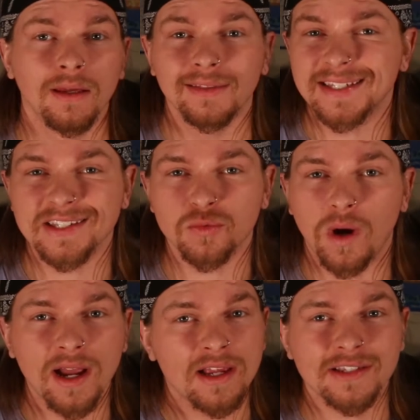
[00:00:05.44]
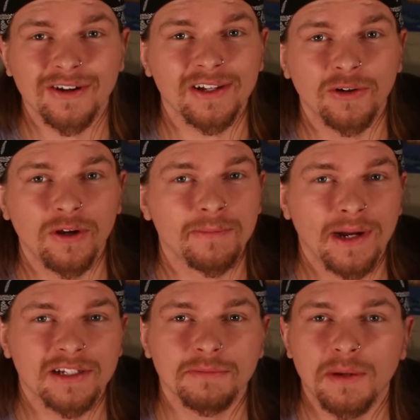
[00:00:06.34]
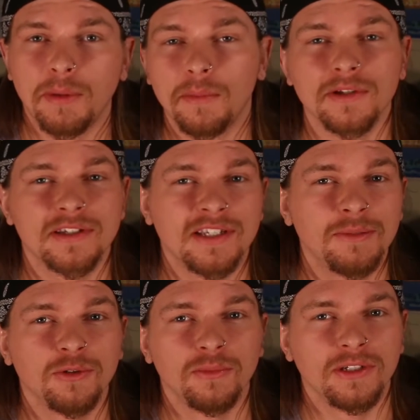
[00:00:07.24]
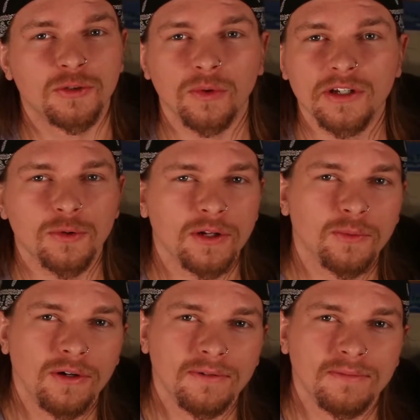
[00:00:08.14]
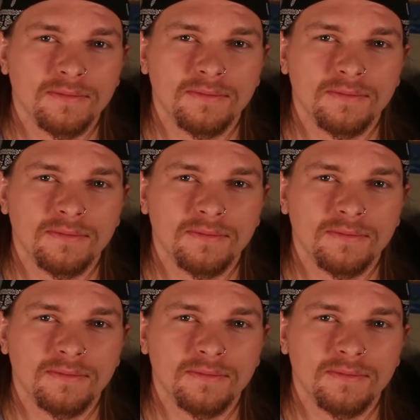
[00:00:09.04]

This is why I started going back to my public steam room in 2021.